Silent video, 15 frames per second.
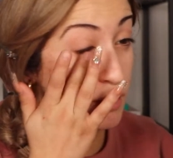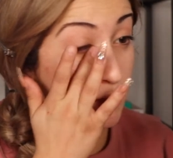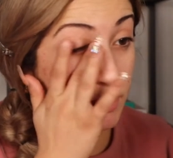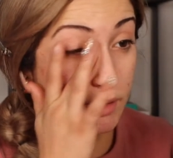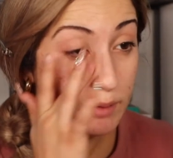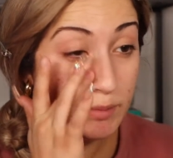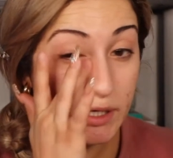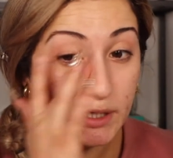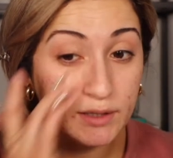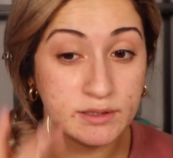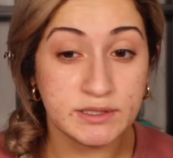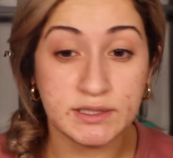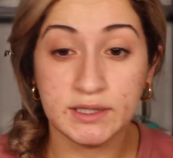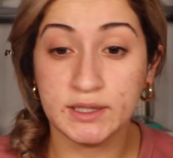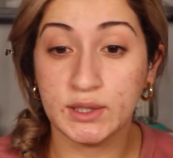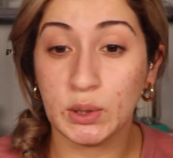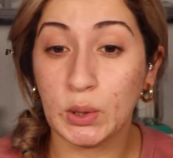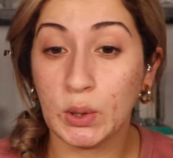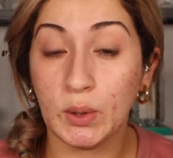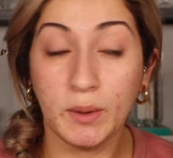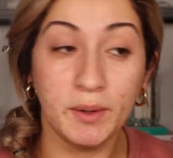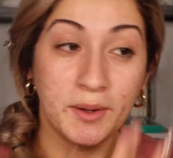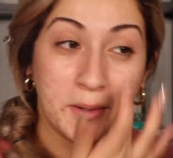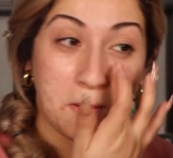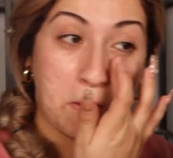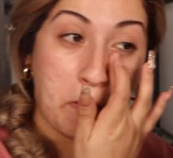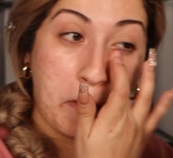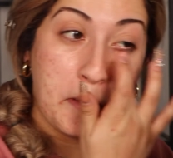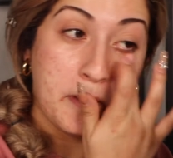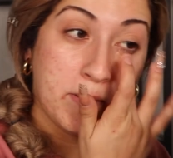I need my nails done, girl.
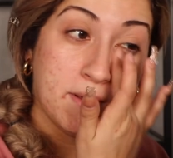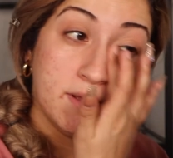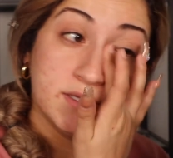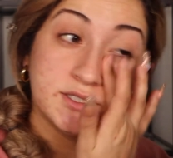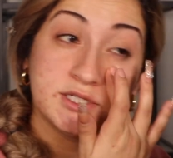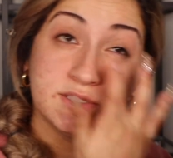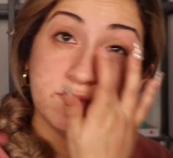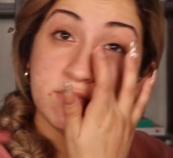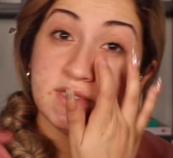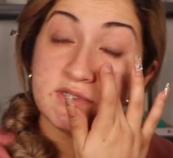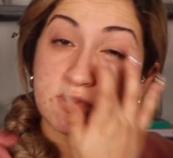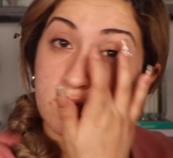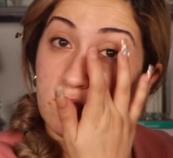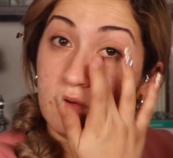Just with this